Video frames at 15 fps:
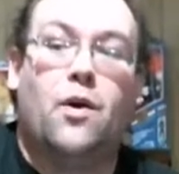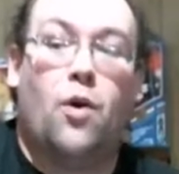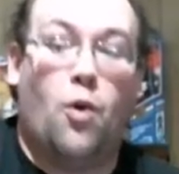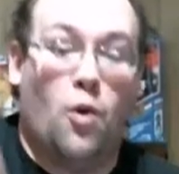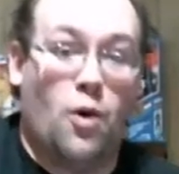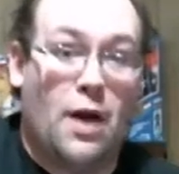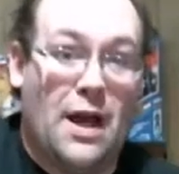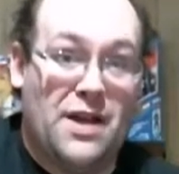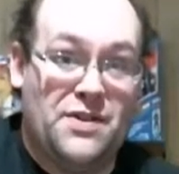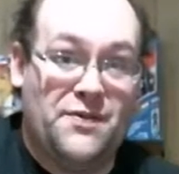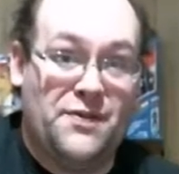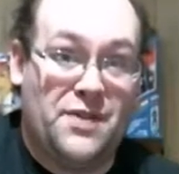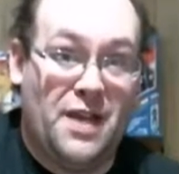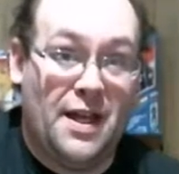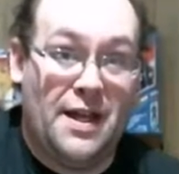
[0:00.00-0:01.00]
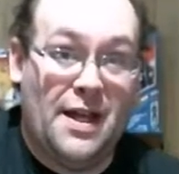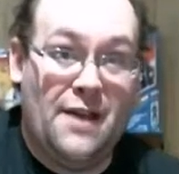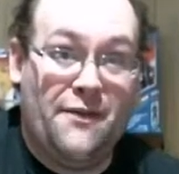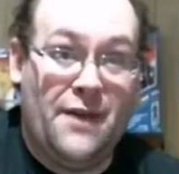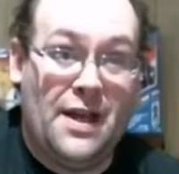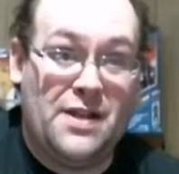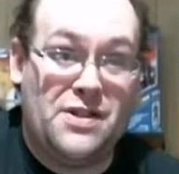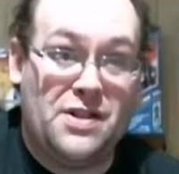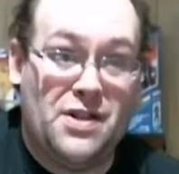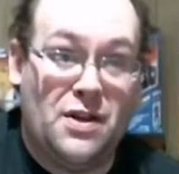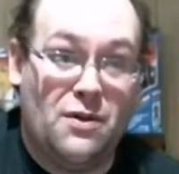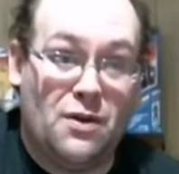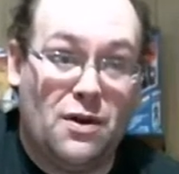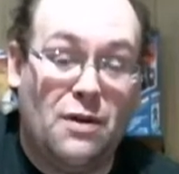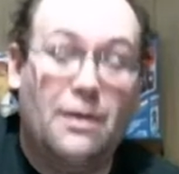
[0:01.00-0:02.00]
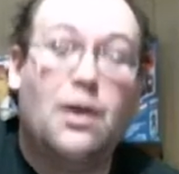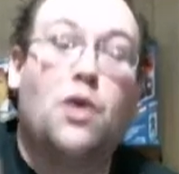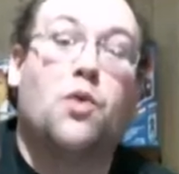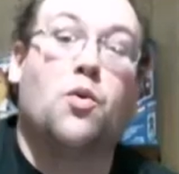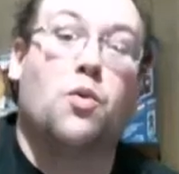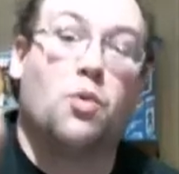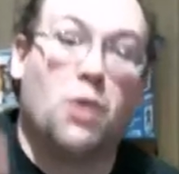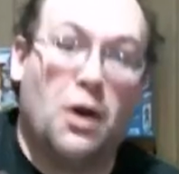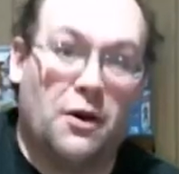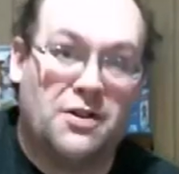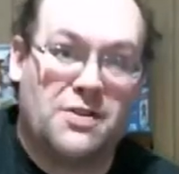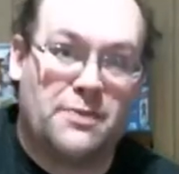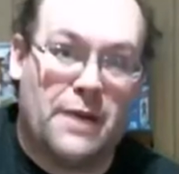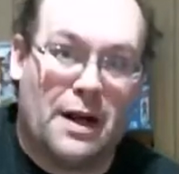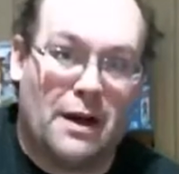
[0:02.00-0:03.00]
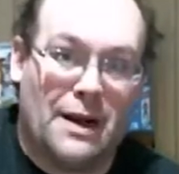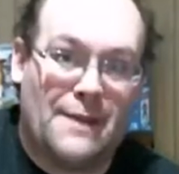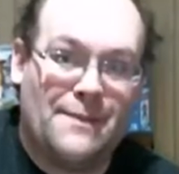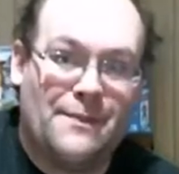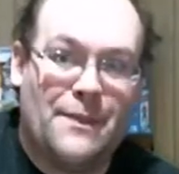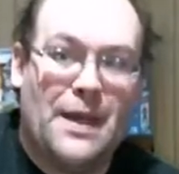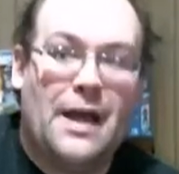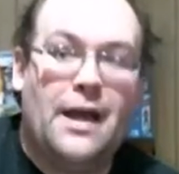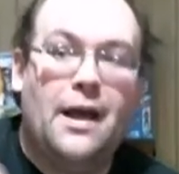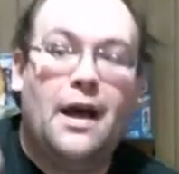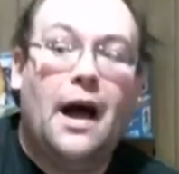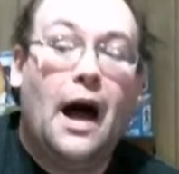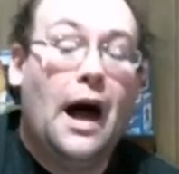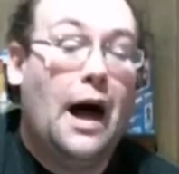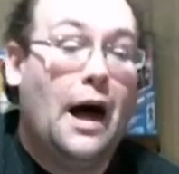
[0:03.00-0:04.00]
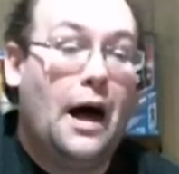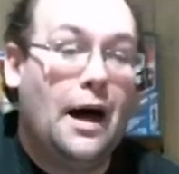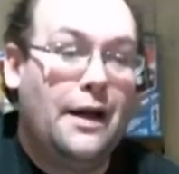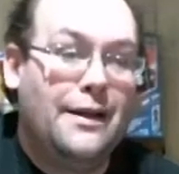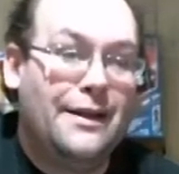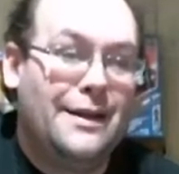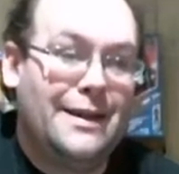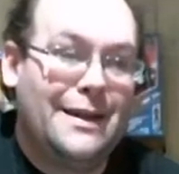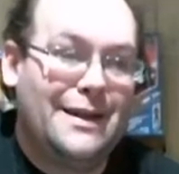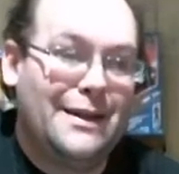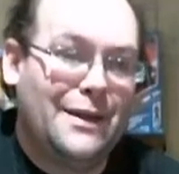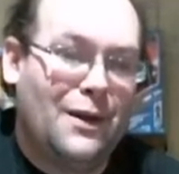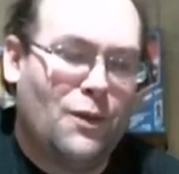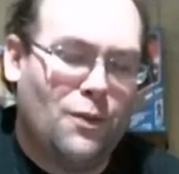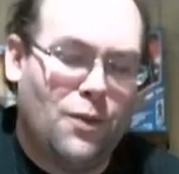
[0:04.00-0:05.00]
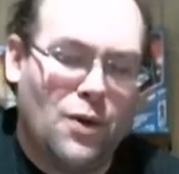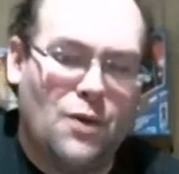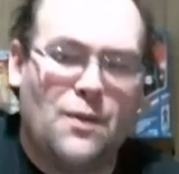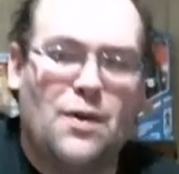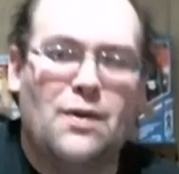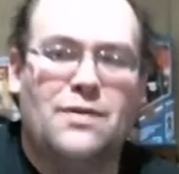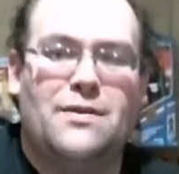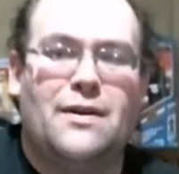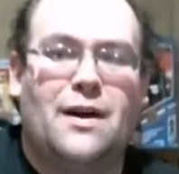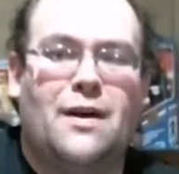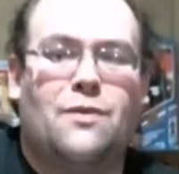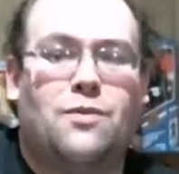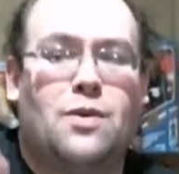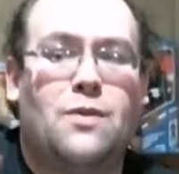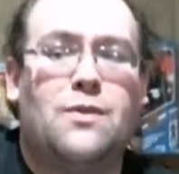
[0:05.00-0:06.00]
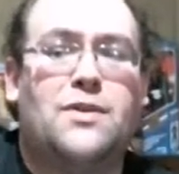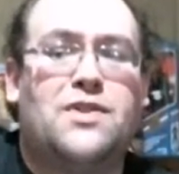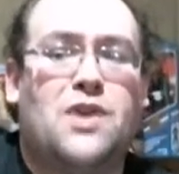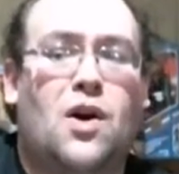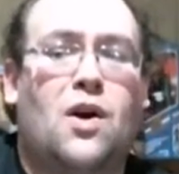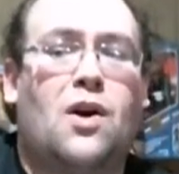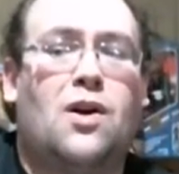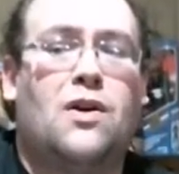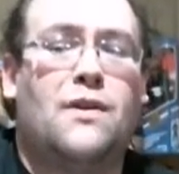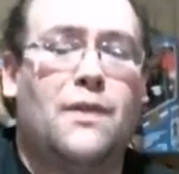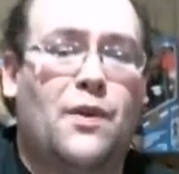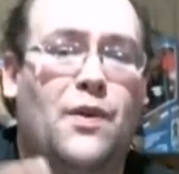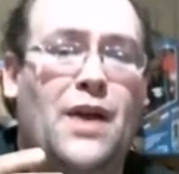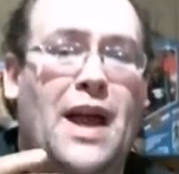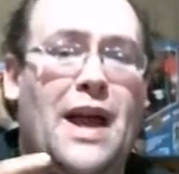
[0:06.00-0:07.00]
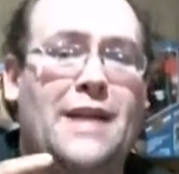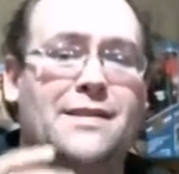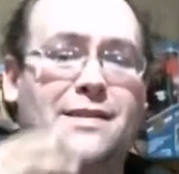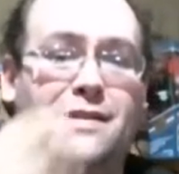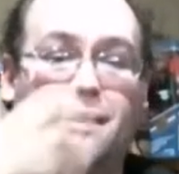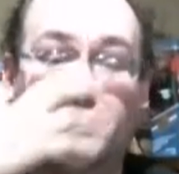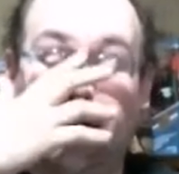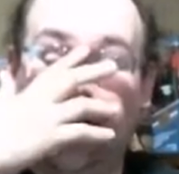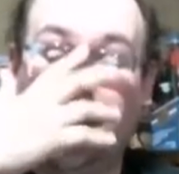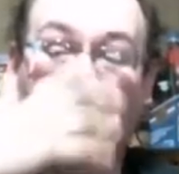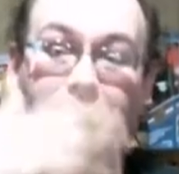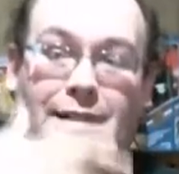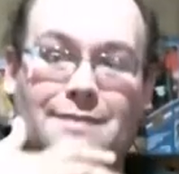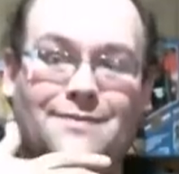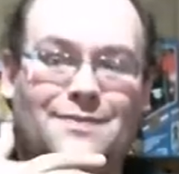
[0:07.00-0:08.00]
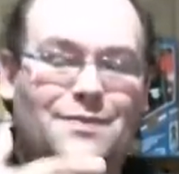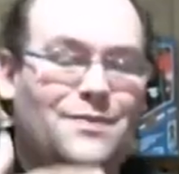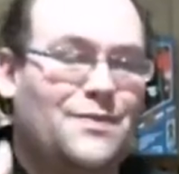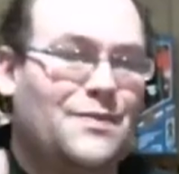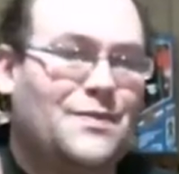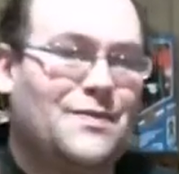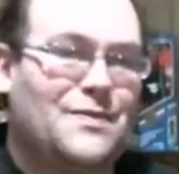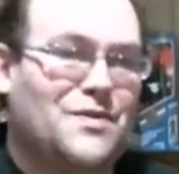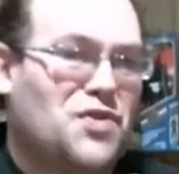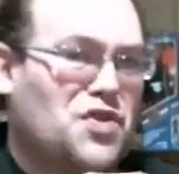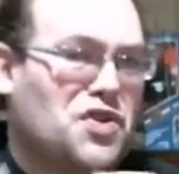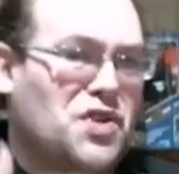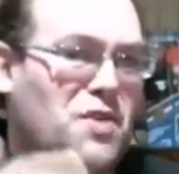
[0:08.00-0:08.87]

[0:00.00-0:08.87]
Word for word: or as TNA fans know her, Rosemary. The rumor uh, rumors are that um, she